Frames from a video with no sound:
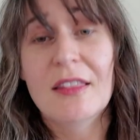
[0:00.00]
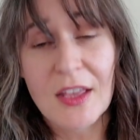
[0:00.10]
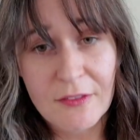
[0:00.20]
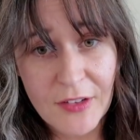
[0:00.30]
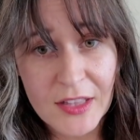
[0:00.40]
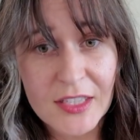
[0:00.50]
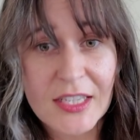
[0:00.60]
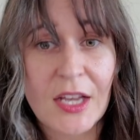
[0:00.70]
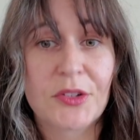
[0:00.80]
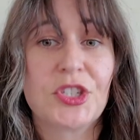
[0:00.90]
then find the
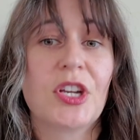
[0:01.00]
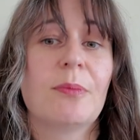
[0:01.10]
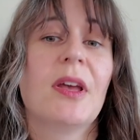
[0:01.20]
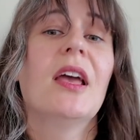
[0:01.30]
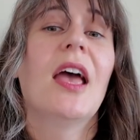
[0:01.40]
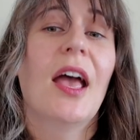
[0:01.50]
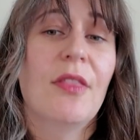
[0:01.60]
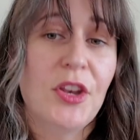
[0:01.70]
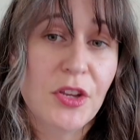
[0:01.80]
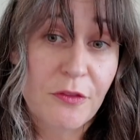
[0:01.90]
township,
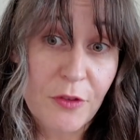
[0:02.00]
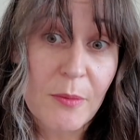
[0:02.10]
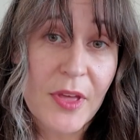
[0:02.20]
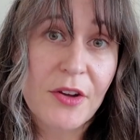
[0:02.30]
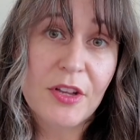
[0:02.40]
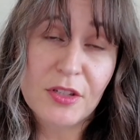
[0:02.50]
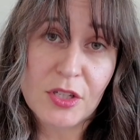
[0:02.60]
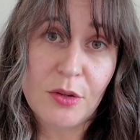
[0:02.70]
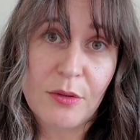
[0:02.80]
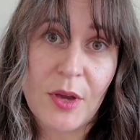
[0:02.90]
and then from there you can
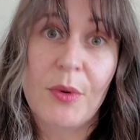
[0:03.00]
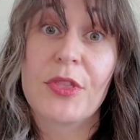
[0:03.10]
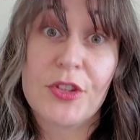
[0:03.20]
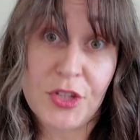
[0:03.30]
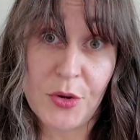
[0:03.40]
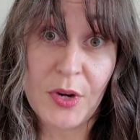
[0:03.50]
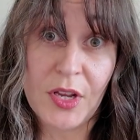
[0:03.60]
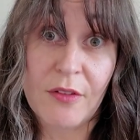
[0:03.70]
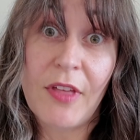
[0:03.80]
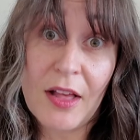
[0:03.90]
sleuth out what the
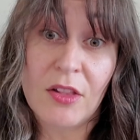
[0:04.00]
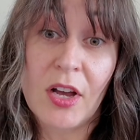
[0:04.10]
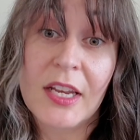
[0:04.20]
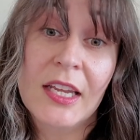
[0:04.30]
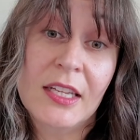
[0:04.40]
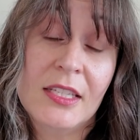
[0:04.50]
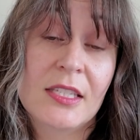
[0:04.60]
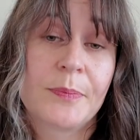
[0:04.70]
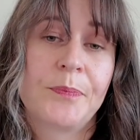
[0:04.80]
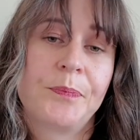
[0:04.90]
zoning of that lot
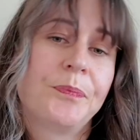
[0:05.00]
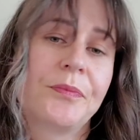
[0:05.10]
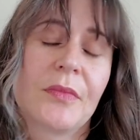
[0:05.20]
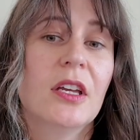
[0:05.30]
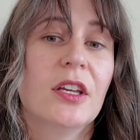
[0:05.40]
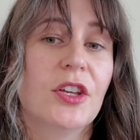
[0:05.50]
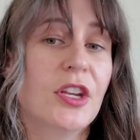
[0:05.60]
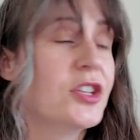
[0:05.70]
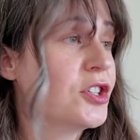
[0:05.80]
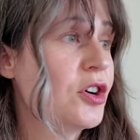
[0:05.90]
is. You
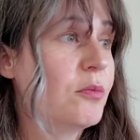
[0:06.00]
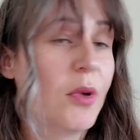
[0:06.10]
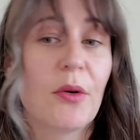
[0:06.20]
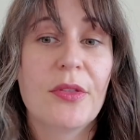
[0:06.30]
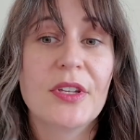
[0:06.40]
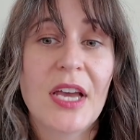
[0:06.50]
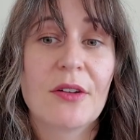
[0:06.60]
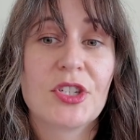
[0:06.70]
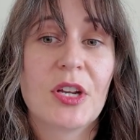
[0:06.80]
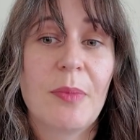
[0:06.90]
need to know both the
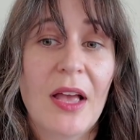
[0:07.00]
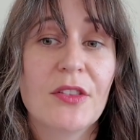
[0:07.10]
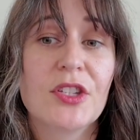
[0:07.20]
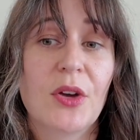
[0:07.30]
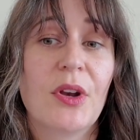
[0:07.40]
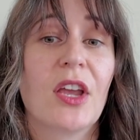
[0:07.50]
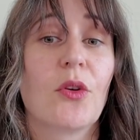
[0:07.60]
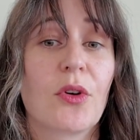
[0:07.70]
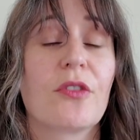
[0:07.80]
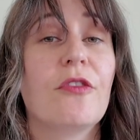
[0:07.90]
township and the zoning in
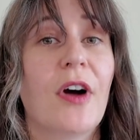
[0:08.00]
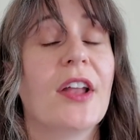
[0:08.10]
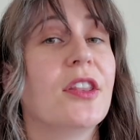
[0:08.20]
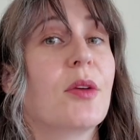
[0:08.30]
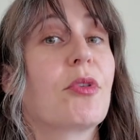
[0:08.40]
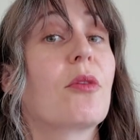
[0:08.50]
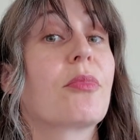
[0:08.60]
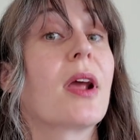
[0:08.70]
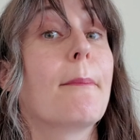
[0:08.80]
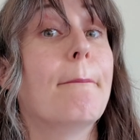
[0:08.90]
order to find the
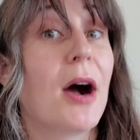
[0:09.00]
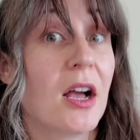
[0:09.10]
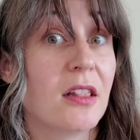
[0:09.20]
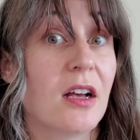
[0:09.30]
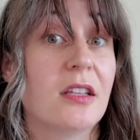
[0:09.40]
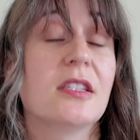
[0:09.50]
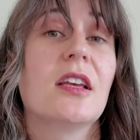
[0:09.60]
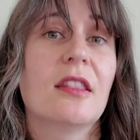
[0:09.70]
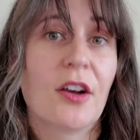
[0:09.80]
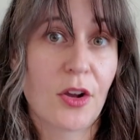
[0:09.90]
appropriate bylaws
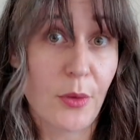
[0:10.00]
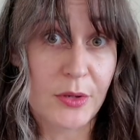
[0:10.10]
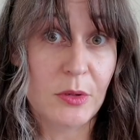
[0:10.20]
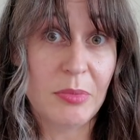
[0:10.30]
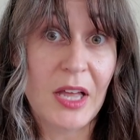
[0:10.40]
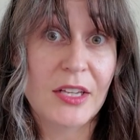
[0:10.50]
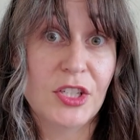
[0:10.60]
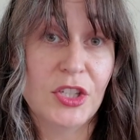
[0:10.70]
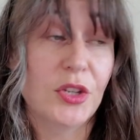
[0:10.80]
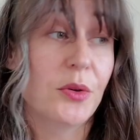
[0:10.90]
that are going to apply
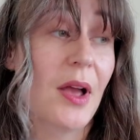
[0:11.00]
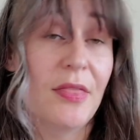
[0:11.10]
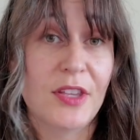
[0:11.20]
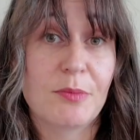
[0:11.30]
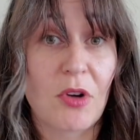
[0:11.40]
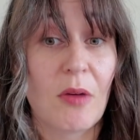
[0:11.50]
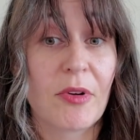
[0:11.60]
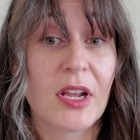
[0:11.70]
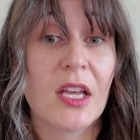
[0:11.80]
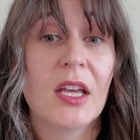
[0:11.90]
to you and this
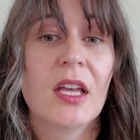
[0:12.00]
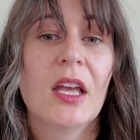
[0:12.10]
property.